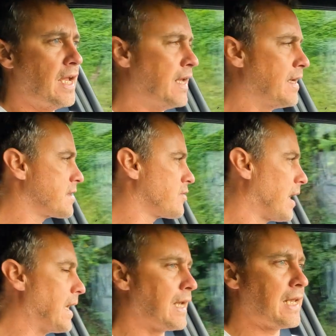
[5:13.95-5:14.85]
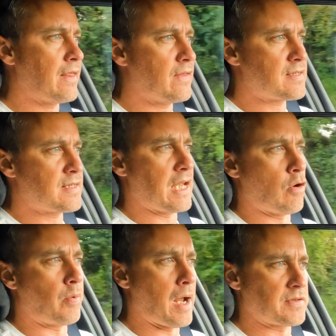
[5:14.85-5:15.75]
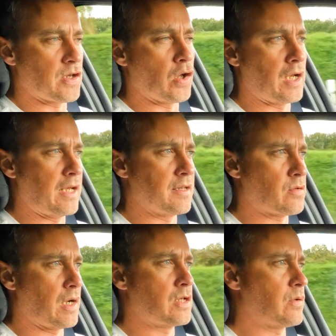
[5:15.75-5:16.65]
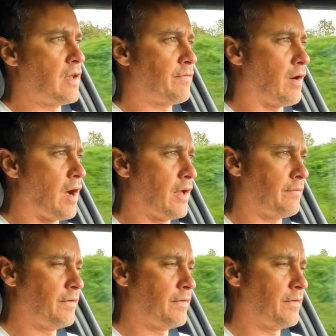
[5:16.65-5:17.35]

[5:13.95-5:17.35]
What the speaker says: in Australia late this year or perhaps early in 2025.